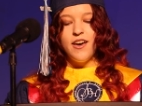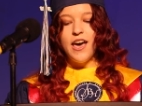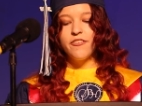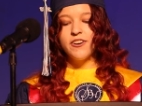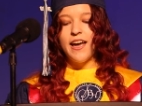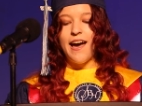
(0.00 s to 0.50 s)

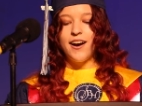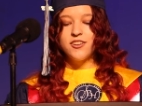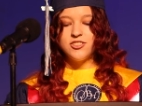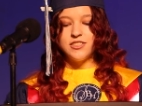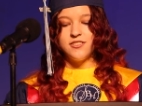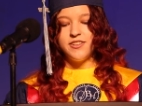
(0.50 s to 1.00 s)
Every
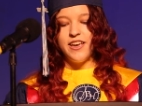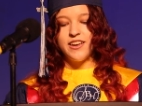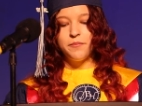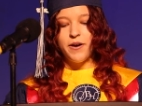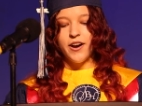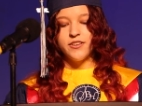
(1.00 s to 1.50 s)
action
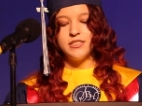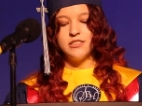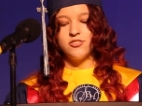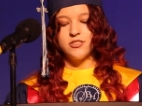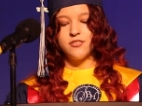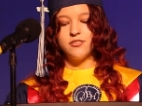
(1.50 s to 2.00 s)
taken by our
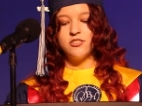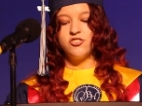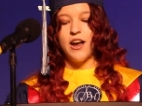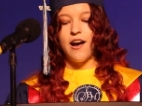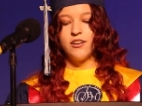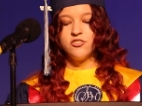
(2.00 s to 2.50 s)
teachers to
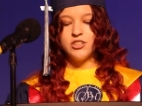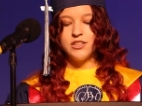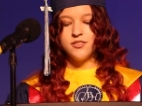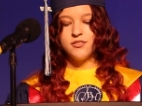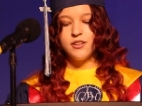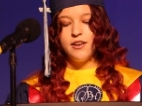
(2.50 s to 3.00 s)
challenge
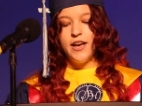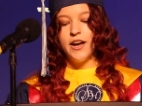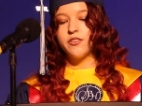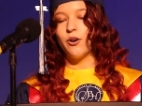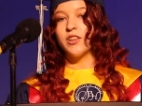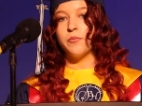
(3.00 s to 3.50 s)
us
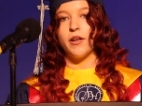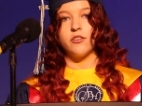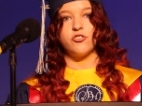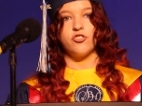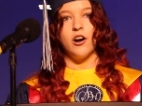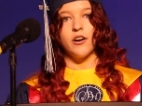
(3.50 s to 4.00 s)
has only made
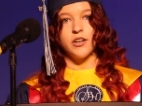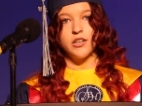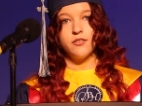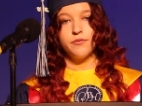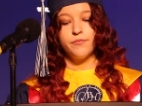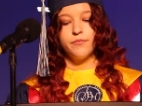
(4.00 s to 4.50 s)
us stronger.